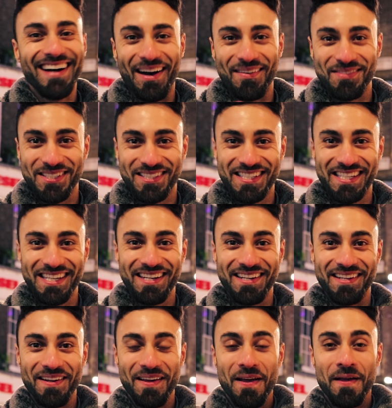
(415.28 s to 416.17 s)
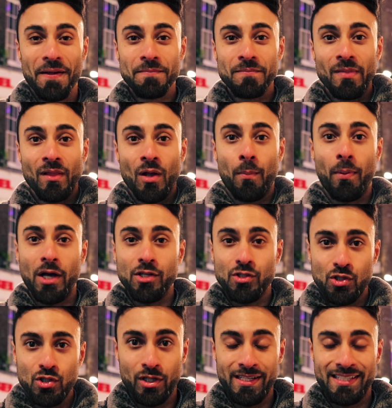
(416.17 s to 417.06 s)
I'm just kidding.
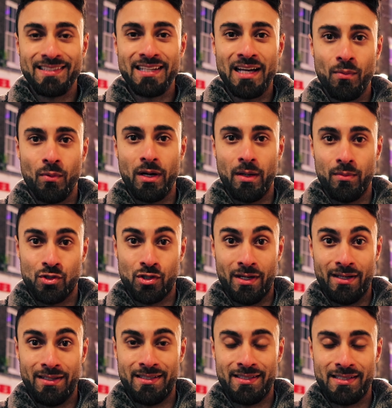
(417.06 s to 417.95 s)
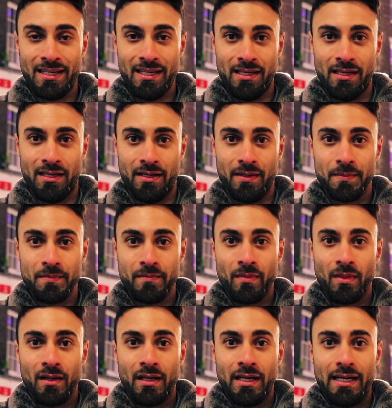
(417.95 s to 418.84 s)
But you understand what I'm trying to say here?
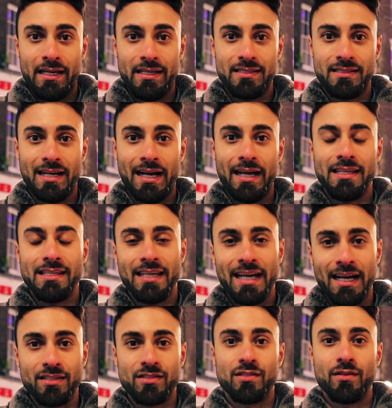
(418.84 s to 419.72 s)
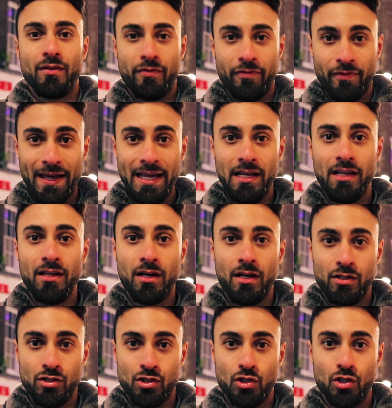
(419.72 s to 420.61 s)
Is that yes,
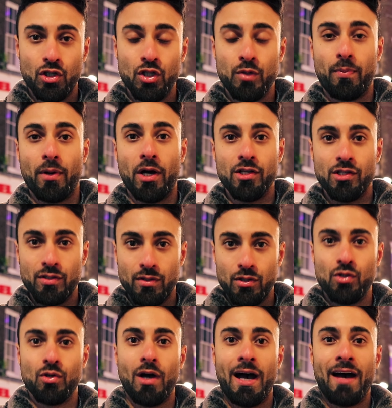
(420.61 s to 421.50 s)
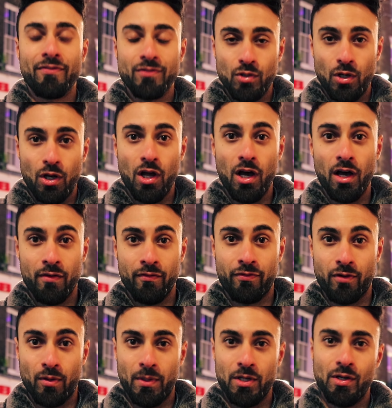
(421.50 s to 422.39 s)
failure is good, but you have to
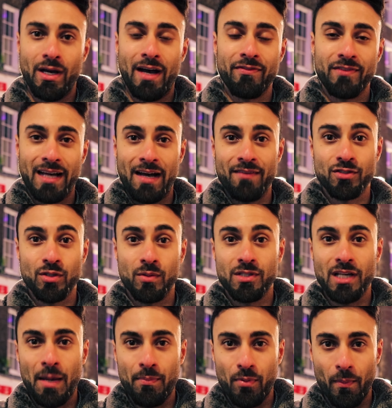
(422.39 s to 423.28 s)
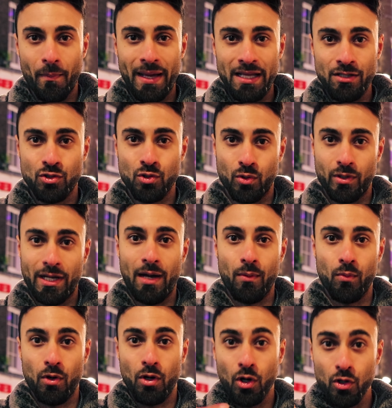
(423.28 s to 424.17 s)
learn from it. You have to have some type of mentor
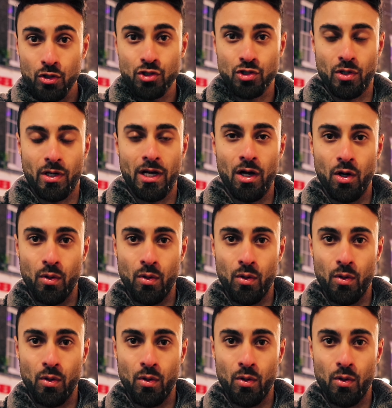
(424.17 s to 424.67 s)
that will also